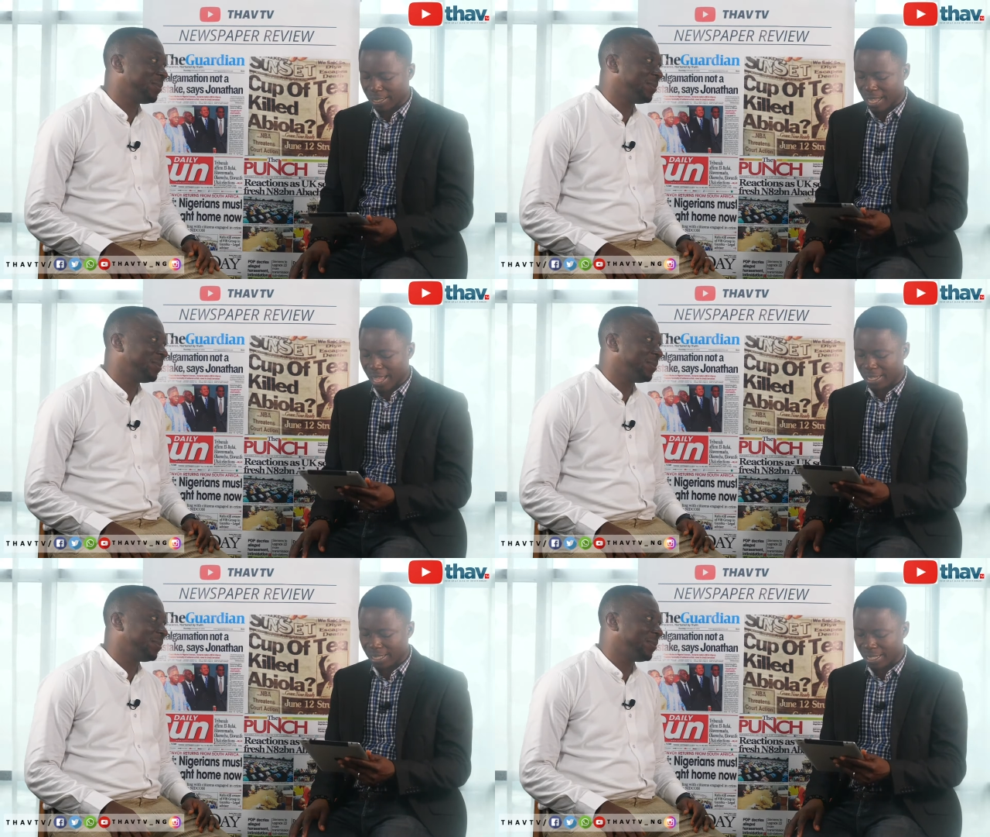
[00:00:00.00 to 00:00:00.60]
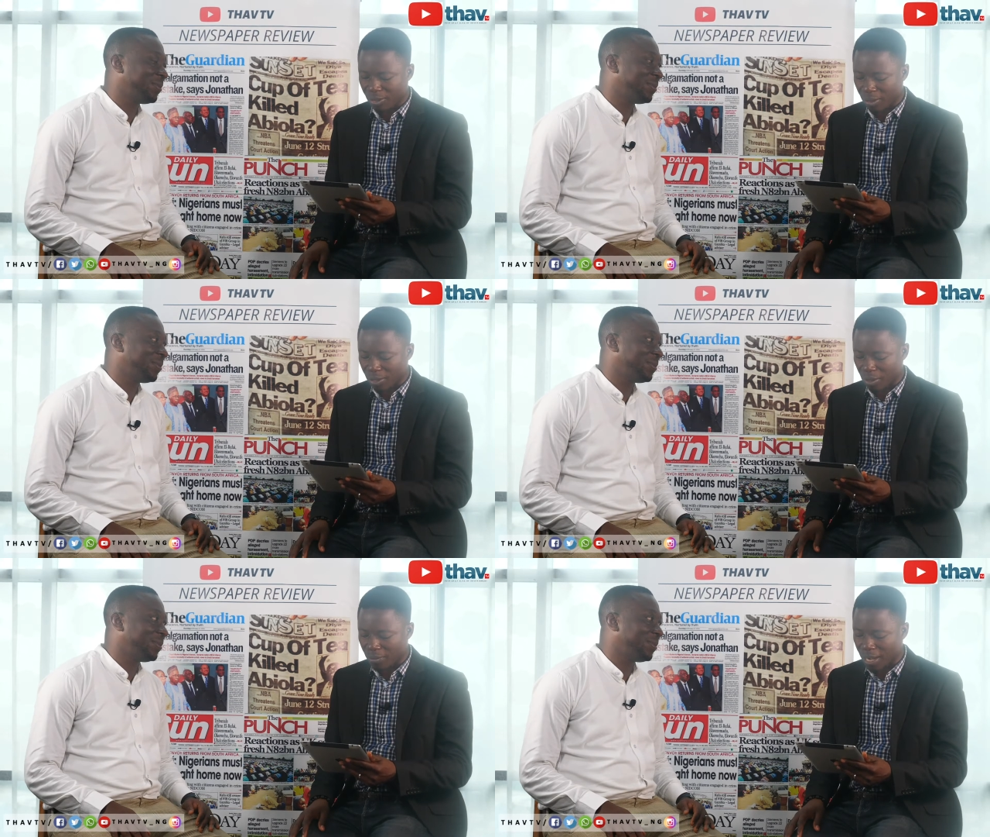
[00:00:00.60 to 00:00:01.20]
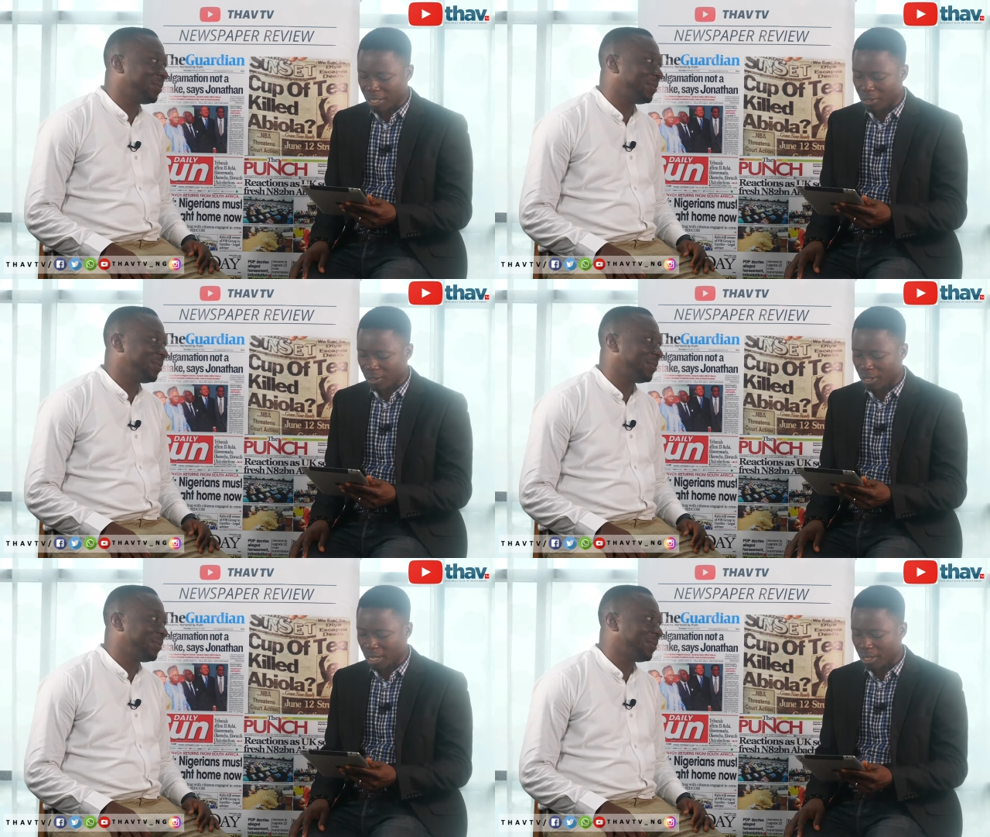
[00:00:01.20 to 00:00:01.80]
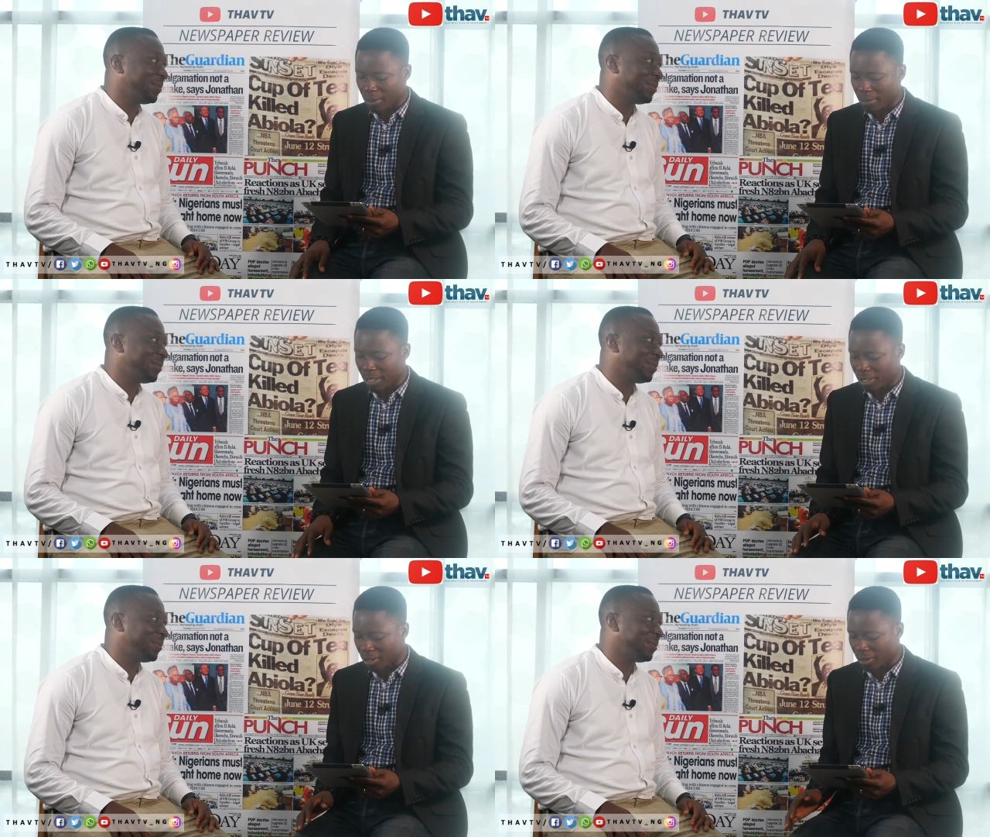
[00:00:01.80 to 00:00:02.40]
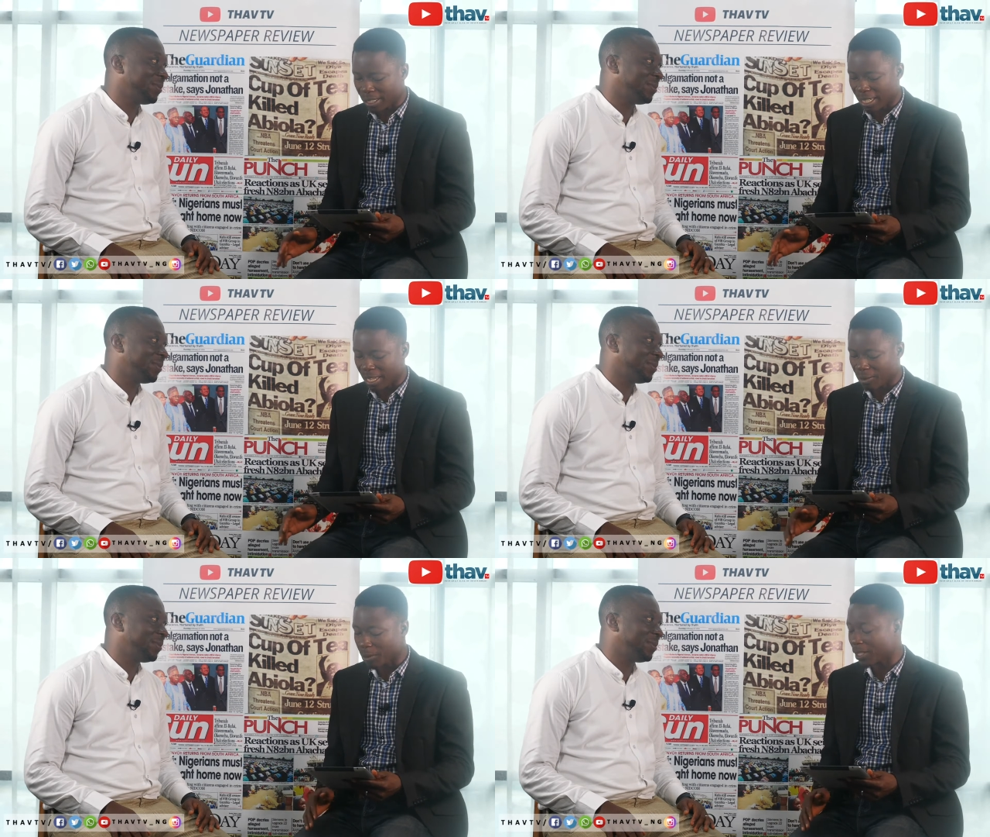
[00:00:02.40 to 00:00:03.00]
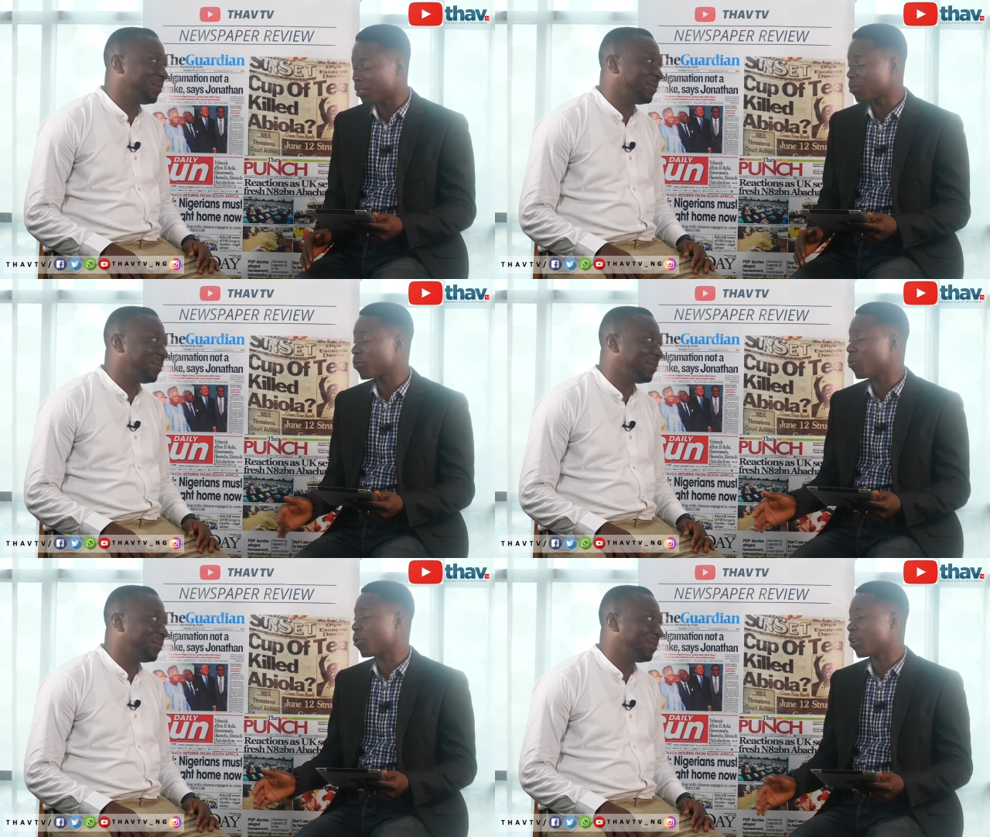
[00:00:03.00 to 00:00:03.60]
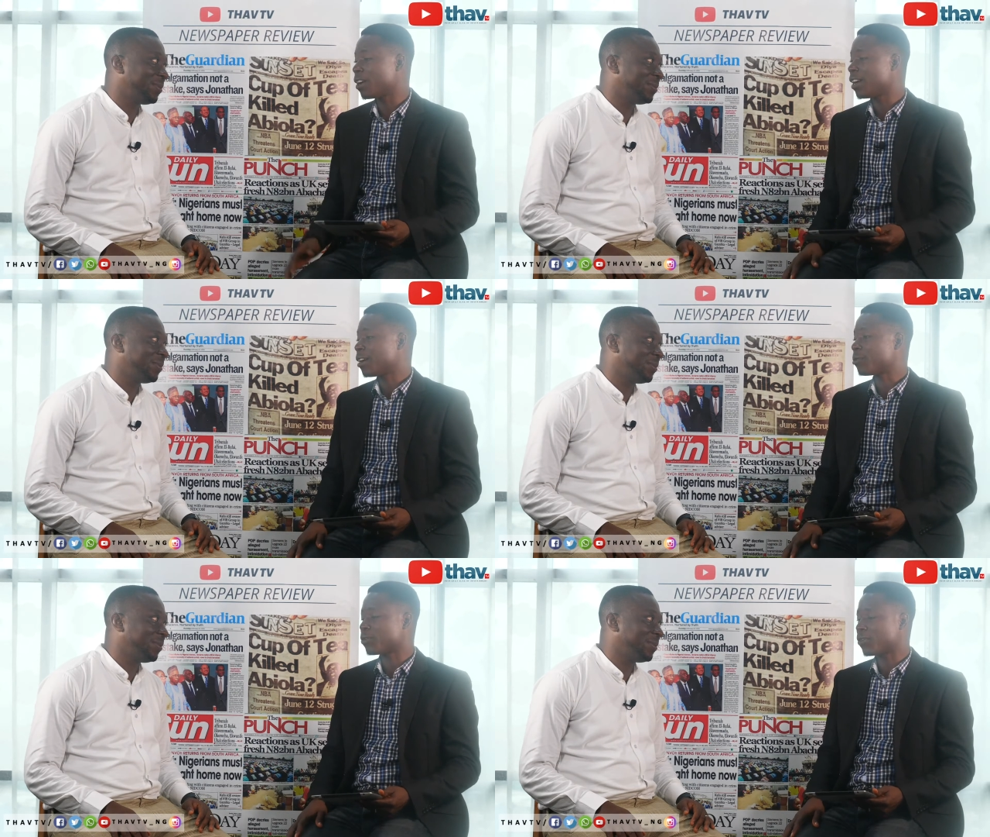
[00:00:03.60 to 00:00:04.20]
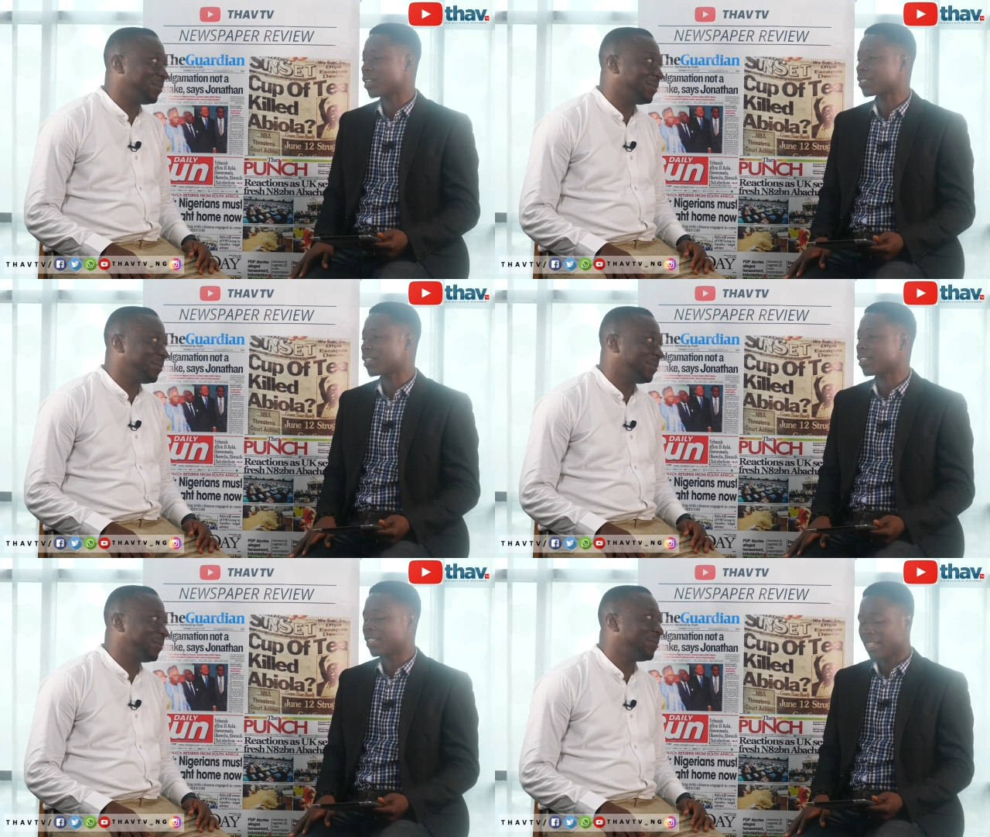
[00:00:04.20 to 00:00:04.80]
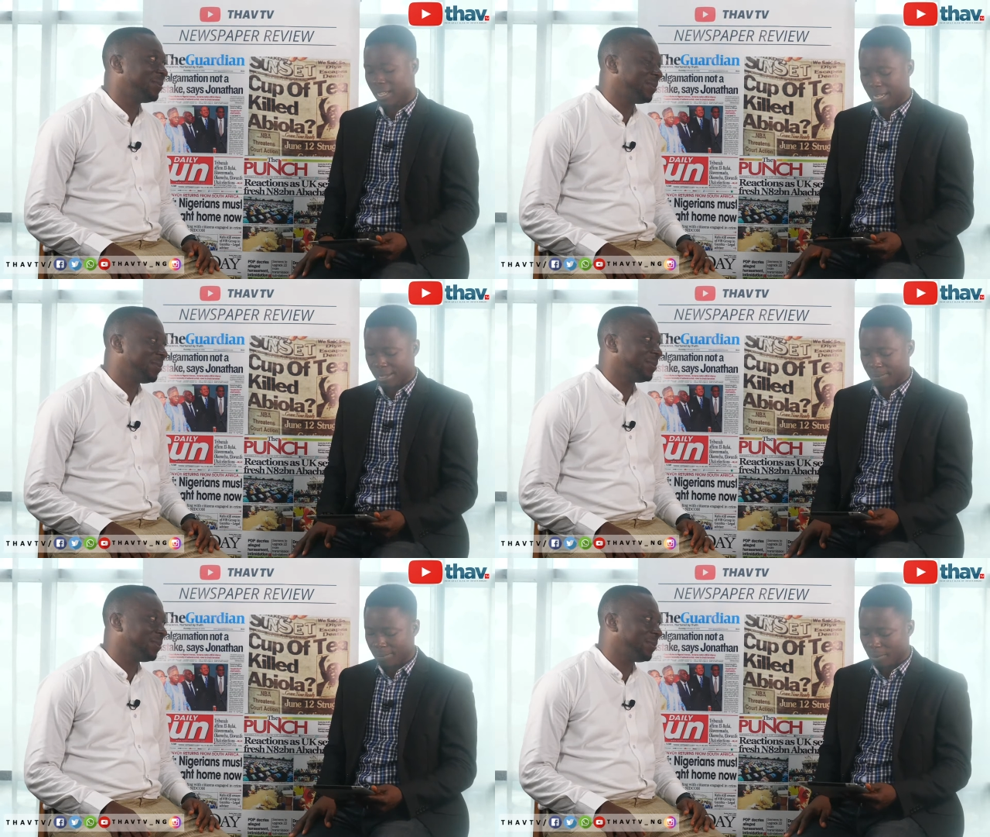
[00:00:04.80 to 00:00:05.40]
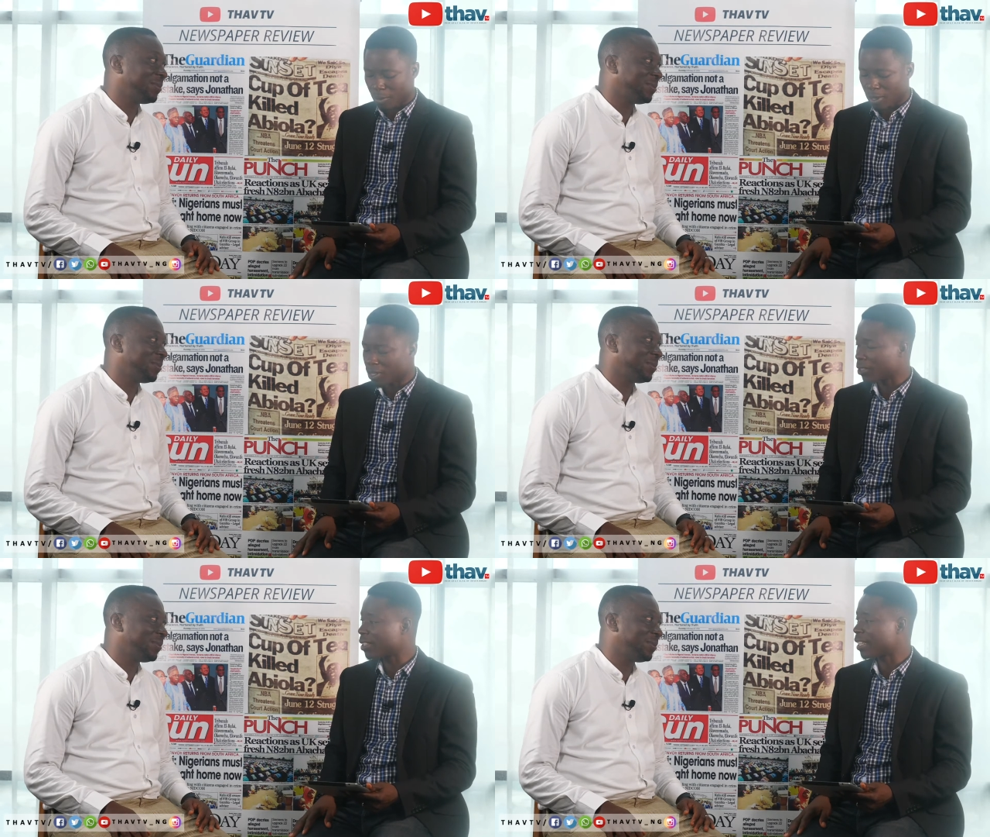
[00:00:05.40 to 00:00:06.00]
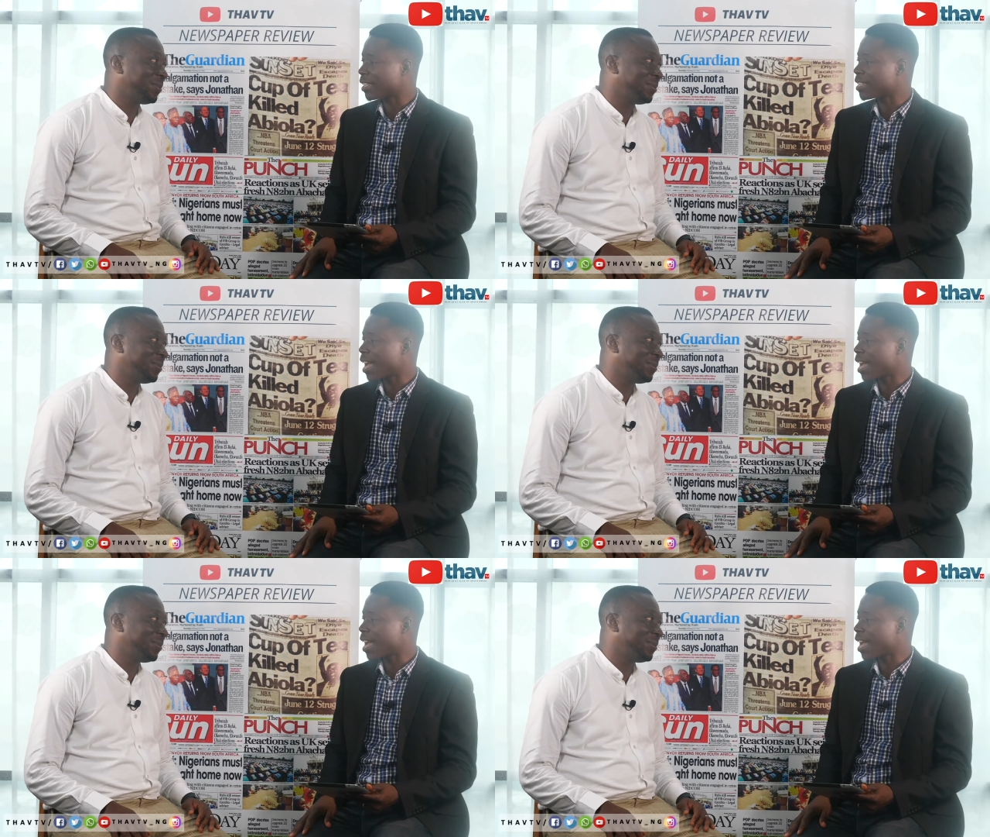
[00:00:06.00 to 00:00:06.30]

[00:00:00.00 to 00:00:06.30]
Speaker 1: cite interest of national economy security as reasons for reversal. Um, what do you think is